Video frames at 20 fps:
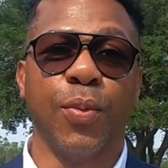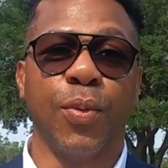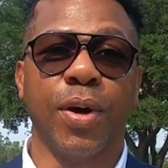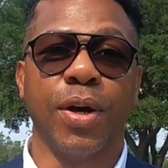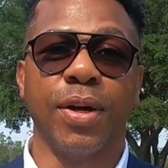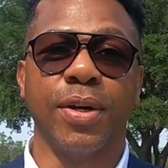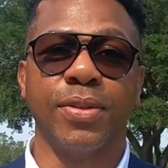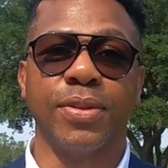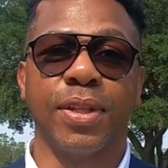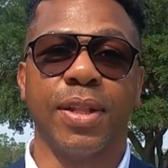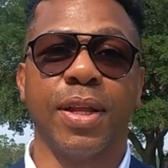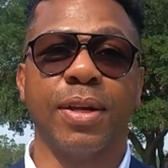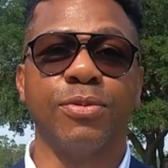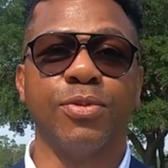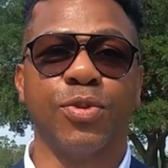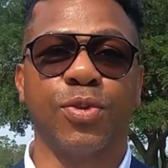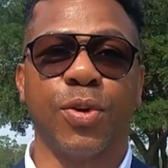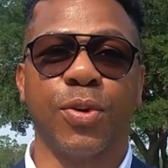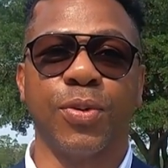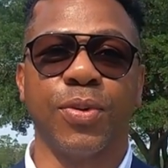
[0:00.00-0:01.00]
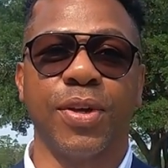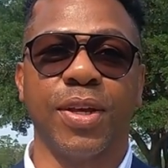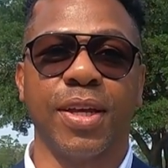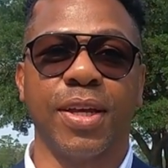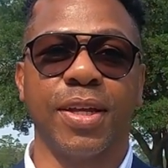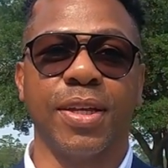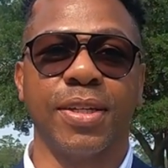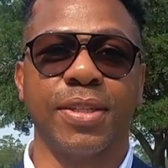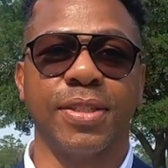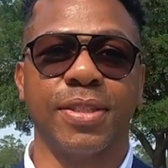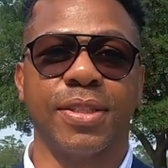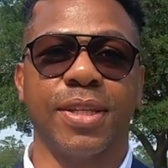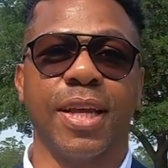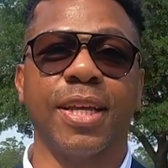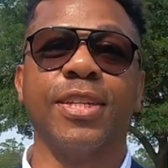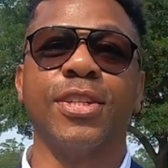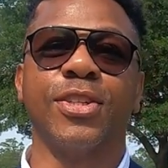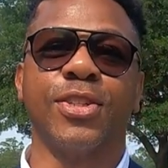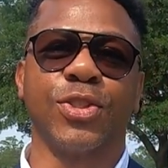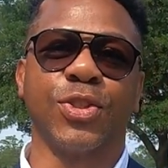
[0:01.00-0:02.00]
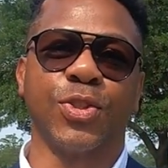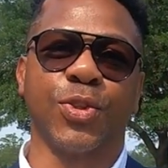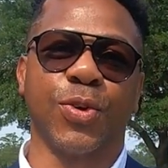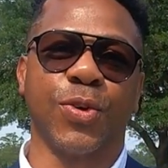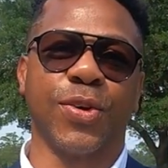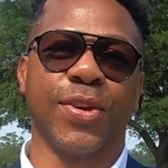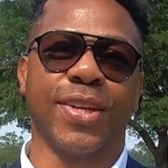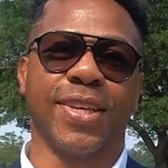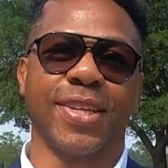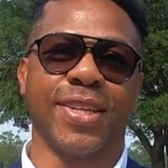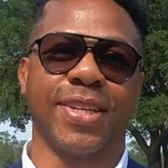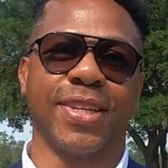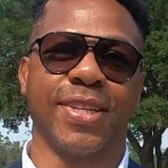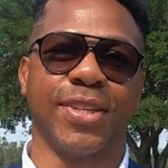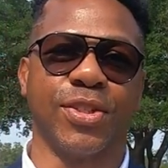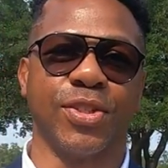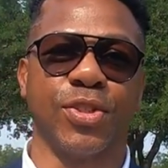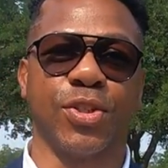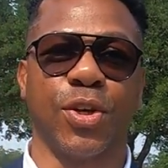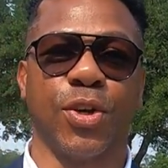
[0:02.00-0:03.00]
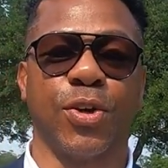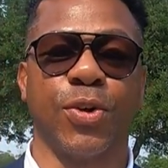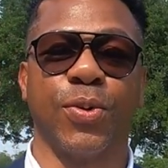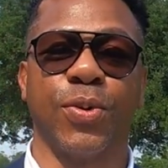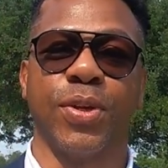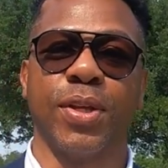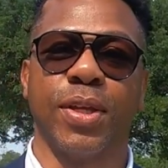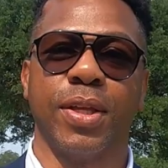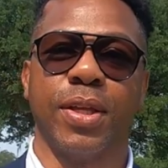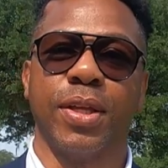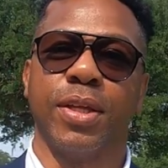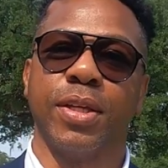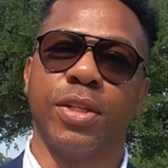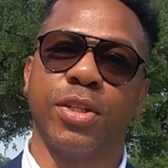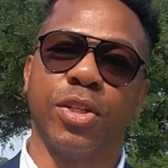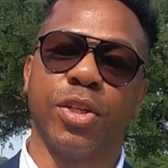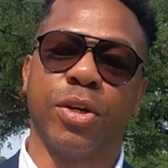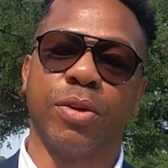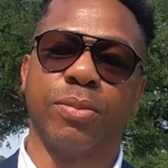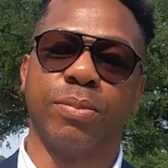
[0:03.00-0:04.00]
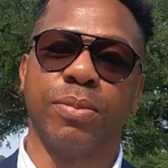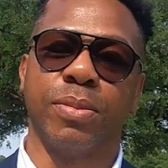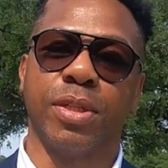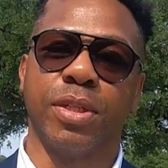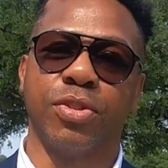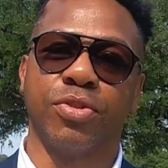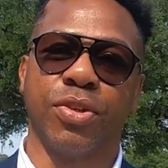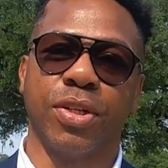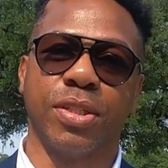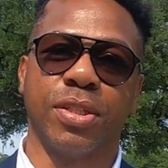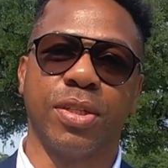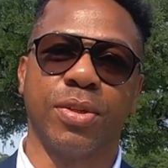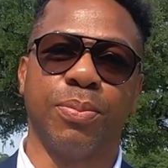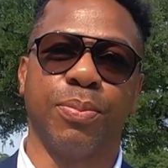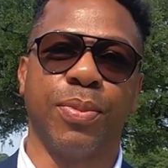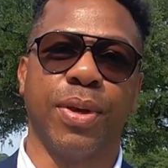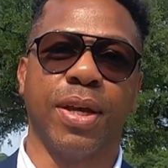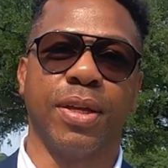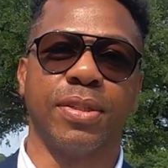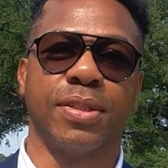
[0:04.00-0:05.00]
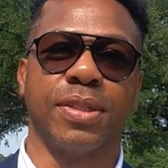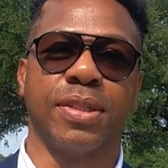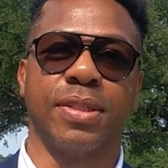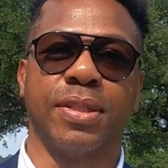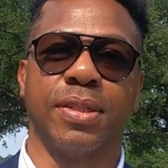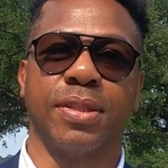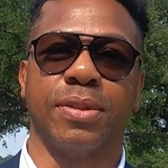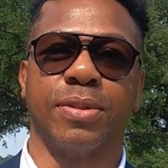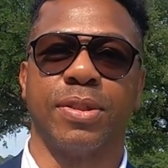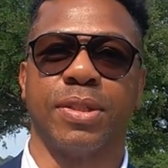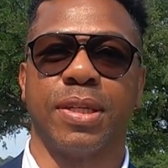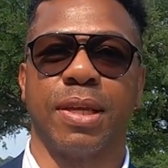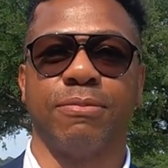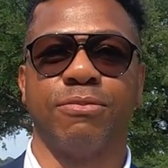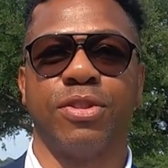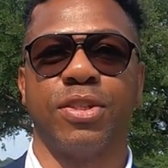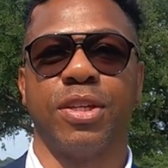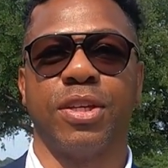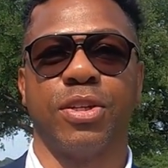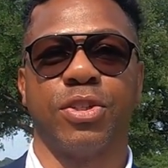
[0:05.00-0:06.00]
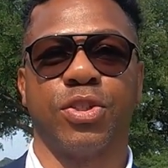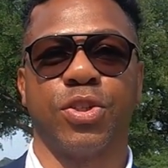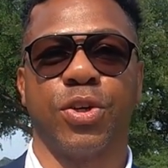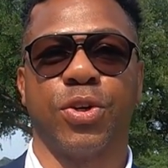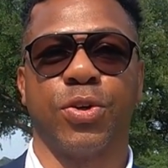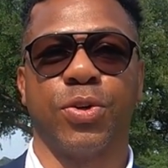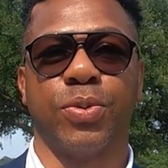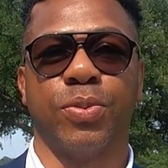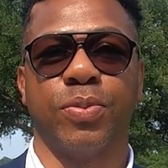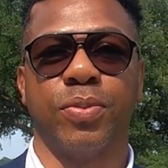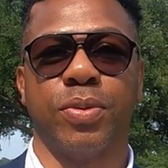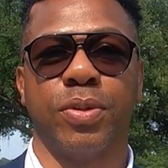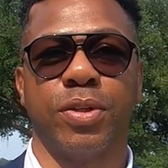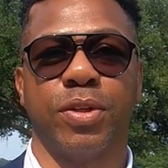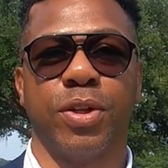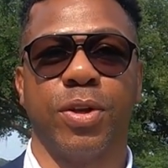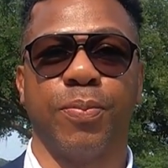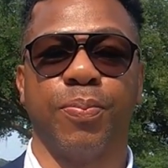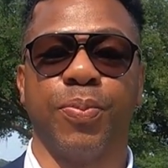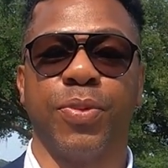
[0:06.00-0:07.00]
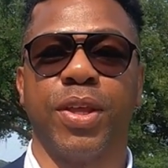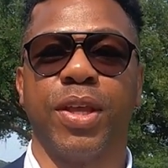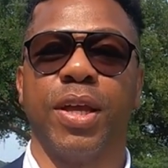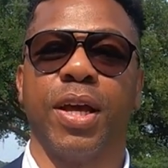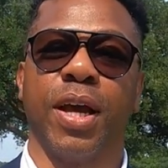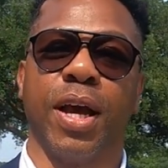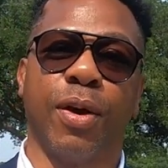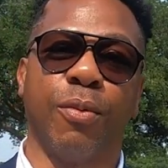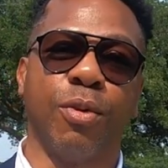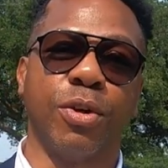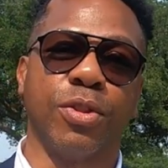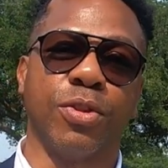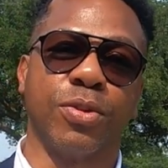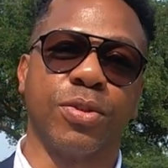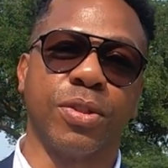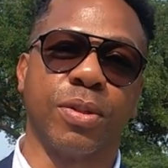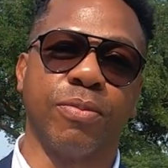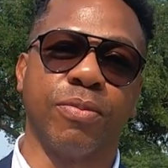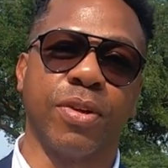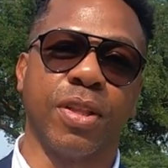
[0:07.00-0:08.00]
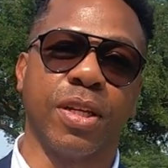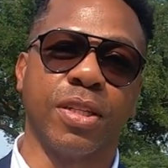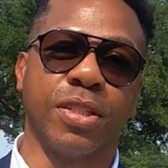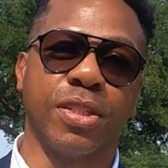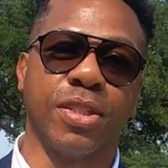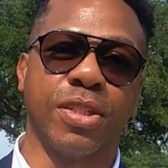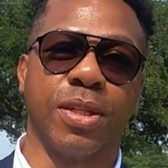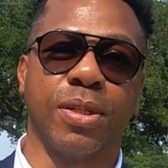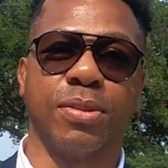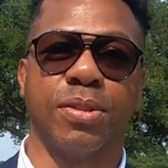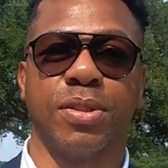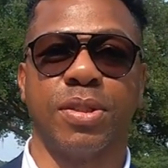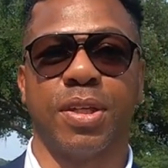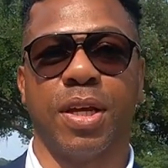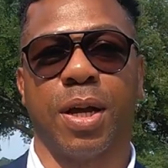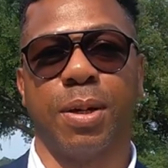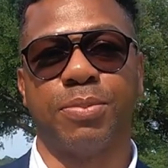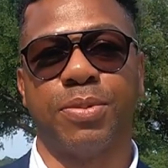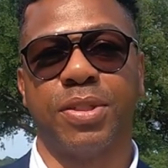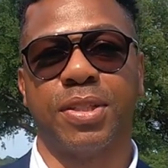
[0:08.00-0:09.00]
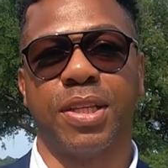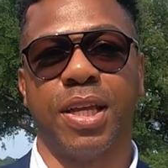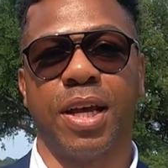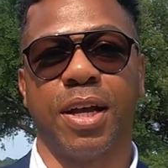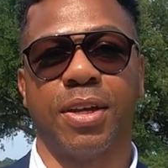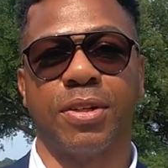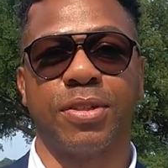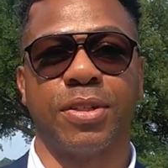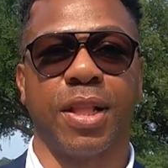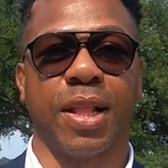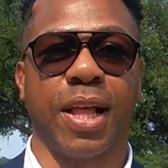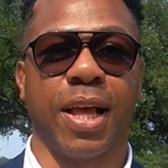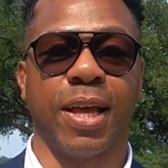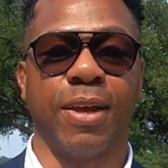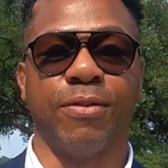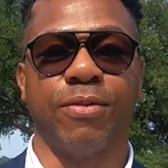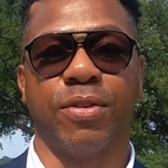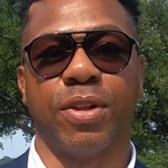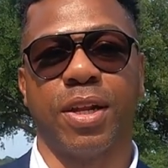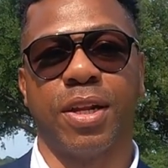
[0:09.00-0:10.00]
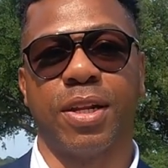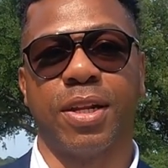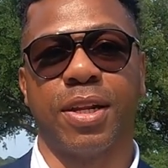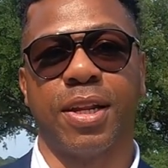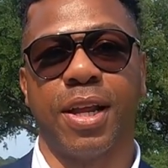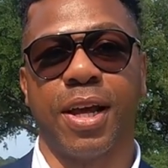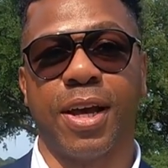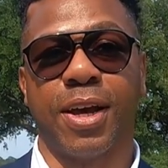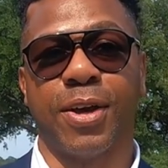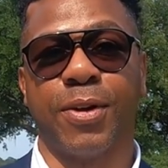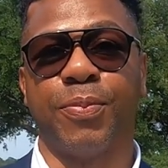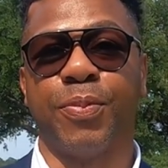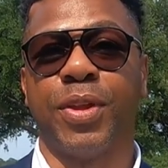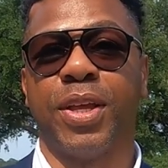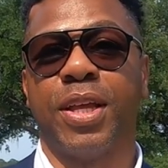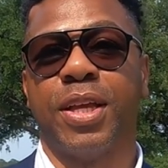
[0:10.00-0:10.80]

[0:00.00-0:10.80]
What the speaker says: Well, the love story is the end of the story. So, you know, me and Tracy met 17 years old. You know, through some relationships, ups and downs, life, blah, blah, blah.